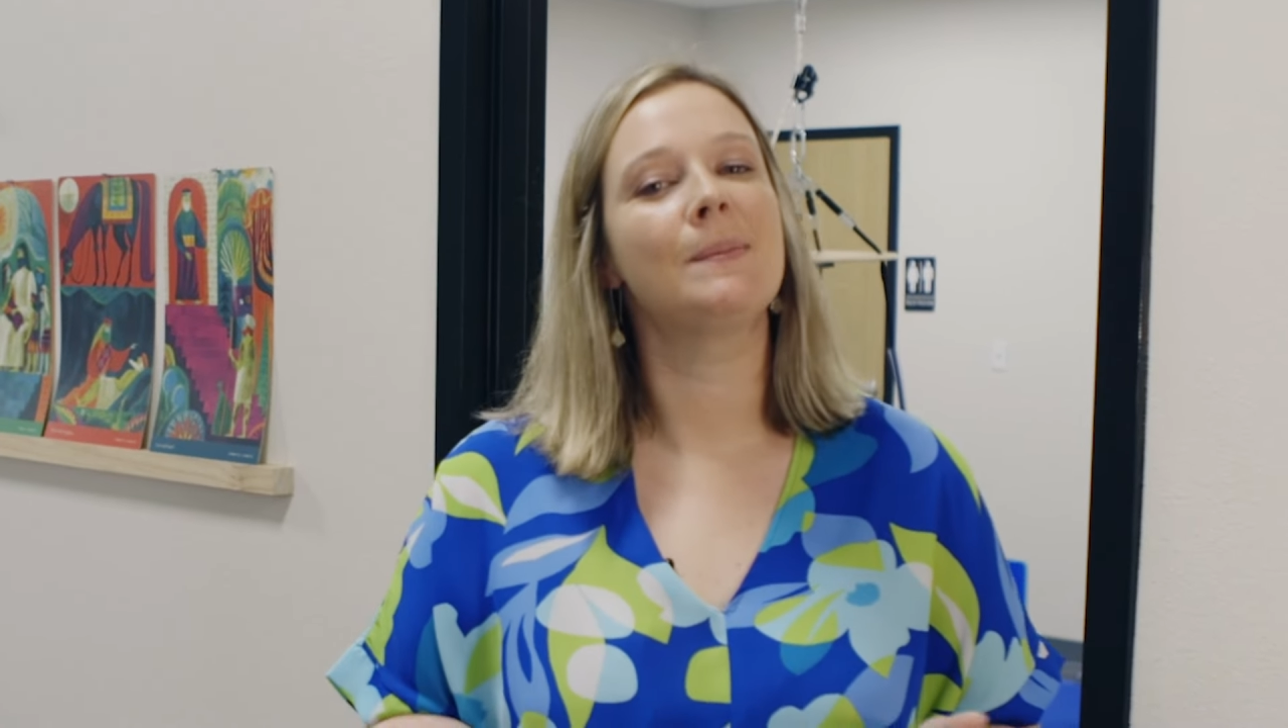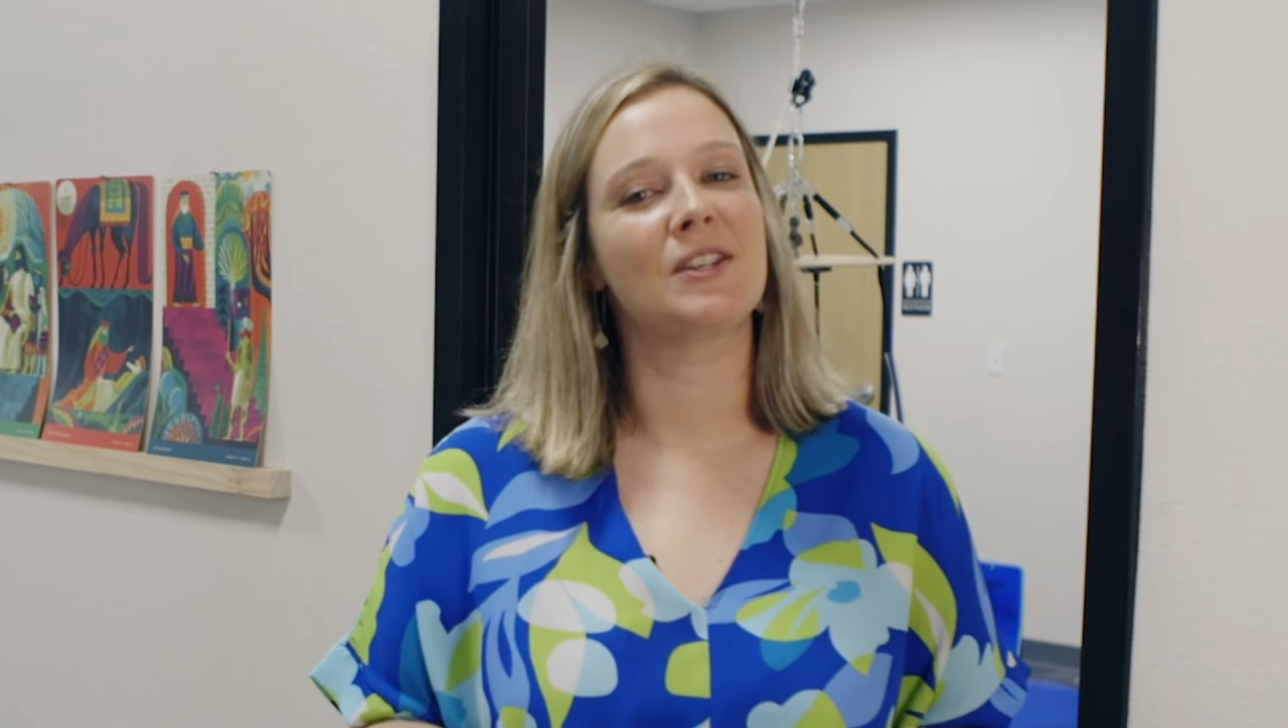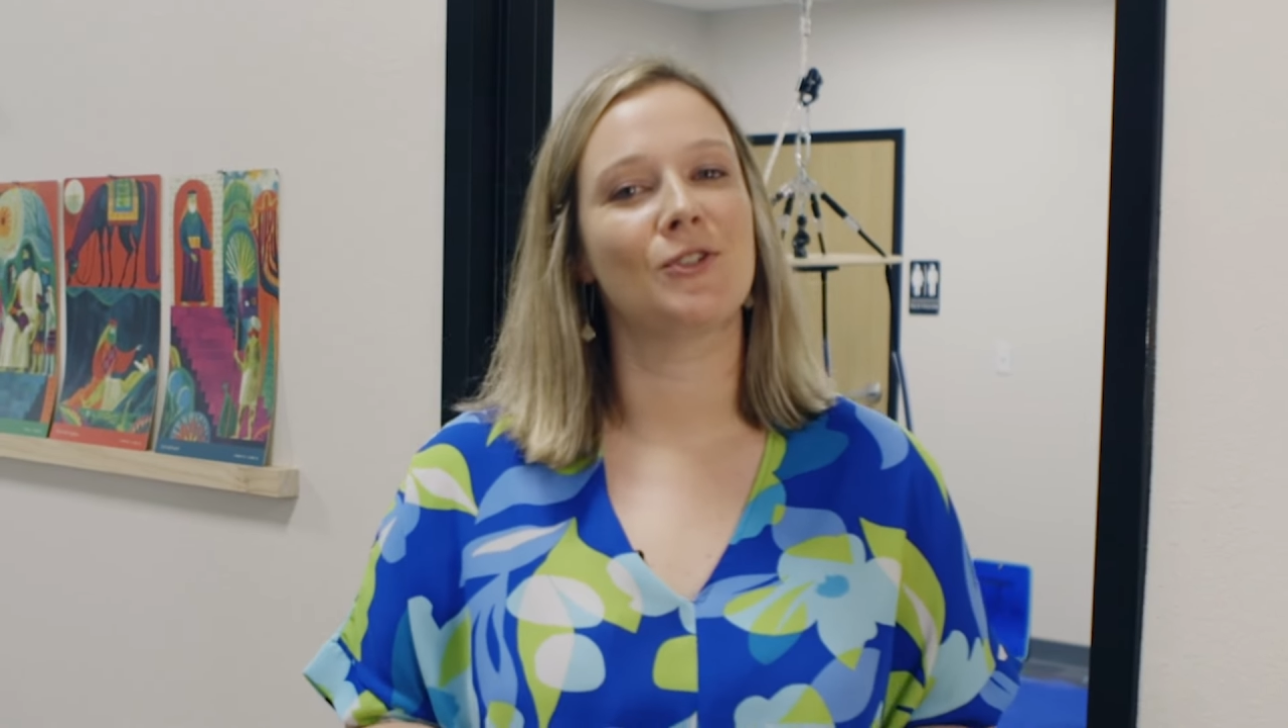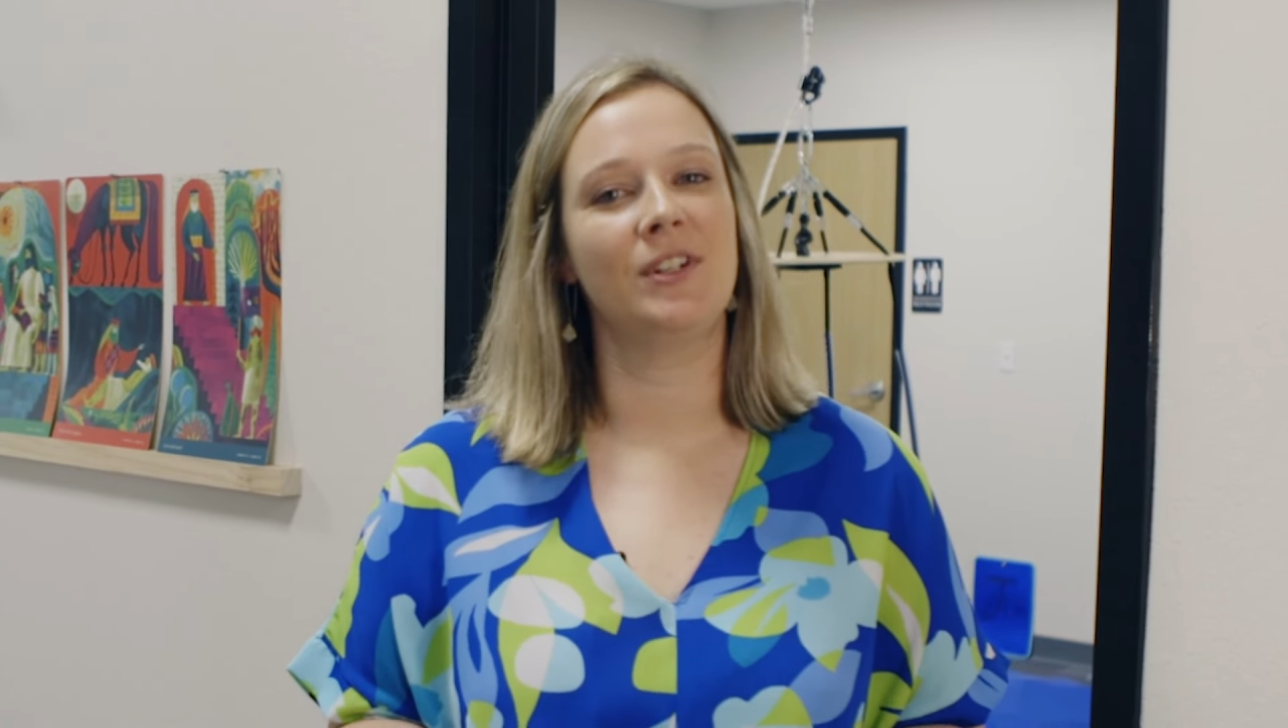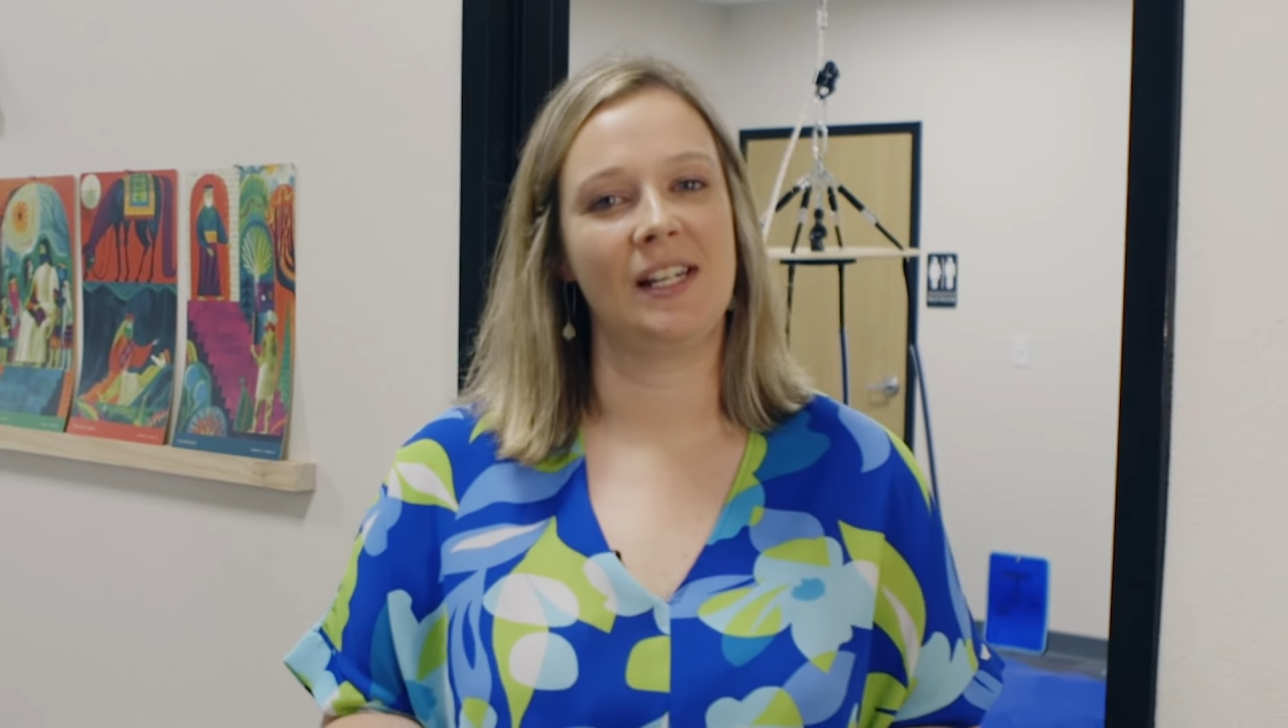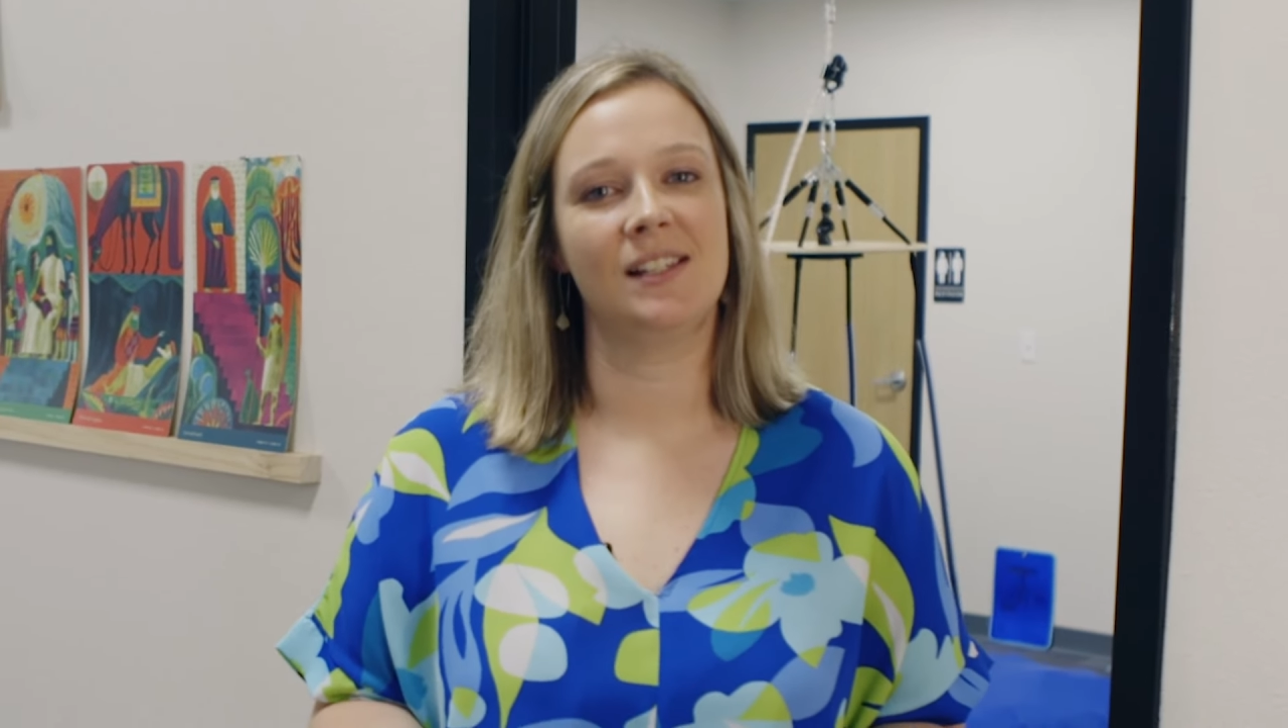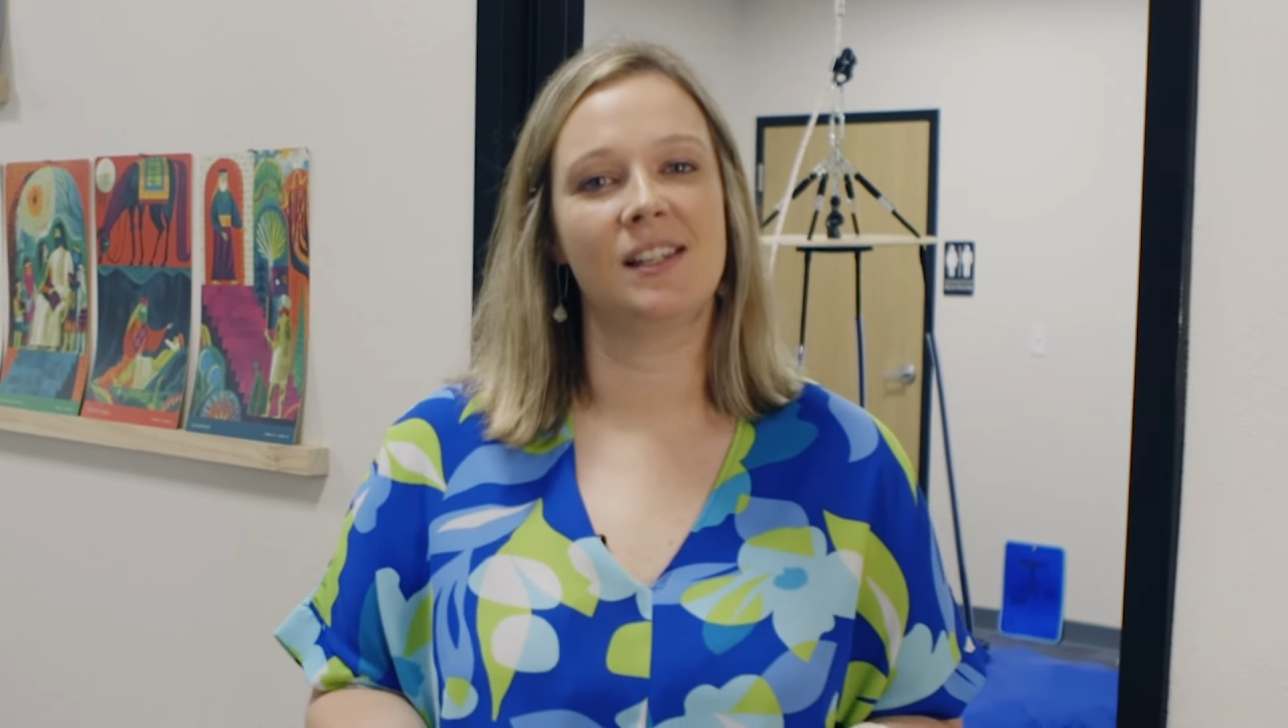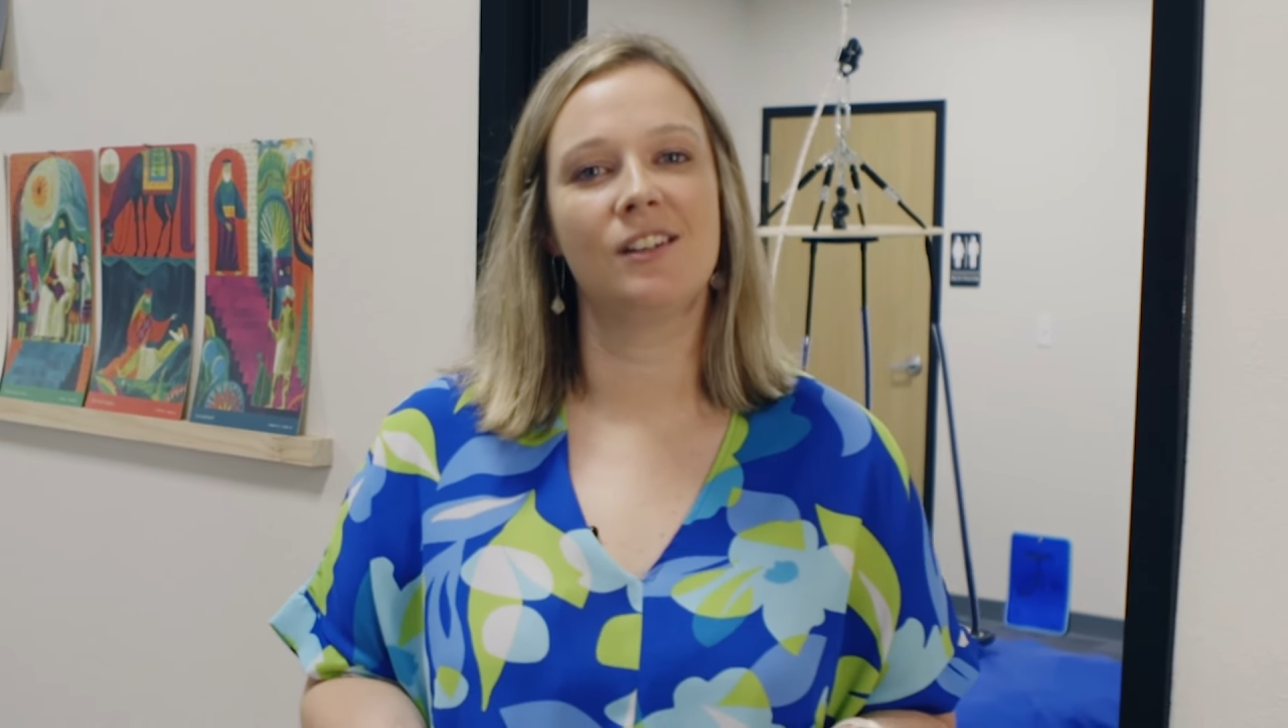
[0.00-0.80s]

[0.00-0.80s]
special needs,